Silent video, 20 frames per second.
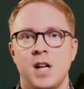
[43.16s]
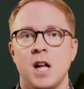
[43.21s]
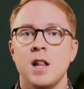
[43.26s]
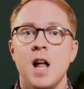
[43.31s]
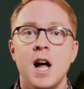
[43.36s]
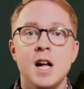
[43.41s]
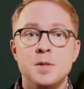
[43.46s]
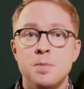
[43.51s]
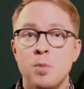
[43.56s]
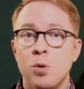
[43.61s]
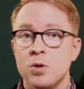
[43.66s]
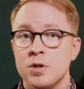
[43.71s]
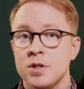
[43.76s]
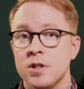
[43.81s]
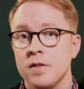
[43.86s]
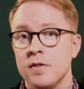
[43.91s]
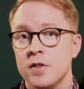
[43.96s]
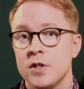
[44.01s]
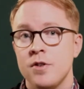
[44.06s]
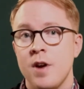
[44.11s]
A large portion
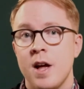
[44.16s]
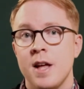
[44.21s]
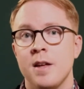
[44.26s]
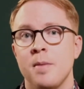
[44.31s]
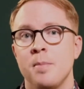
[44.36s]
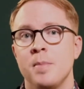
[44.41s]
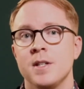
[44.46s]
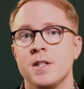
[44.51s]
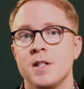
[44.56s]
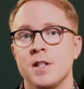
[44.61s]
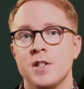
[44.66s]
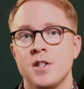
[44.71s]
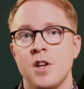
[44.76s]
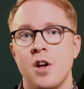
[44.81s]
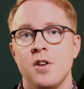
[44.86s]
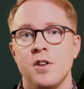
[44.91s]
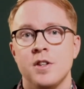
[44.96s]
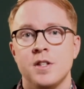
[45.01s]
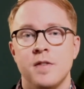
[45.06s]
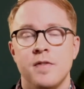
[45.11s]
of Australian business
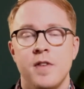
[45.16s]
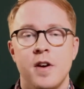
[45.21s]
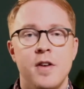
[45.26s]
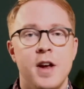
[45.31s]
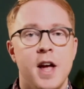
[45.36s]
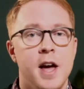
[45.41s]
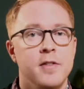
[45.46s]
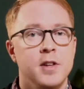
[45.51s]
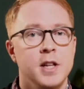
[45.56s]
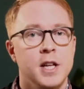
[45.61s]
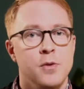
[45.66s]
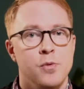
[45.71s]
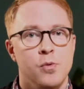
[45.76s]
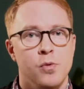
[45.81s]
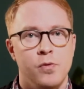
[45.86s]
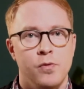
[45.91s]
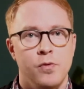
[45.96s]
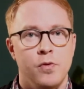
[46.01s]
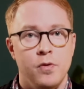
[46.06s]
owners are very heavily re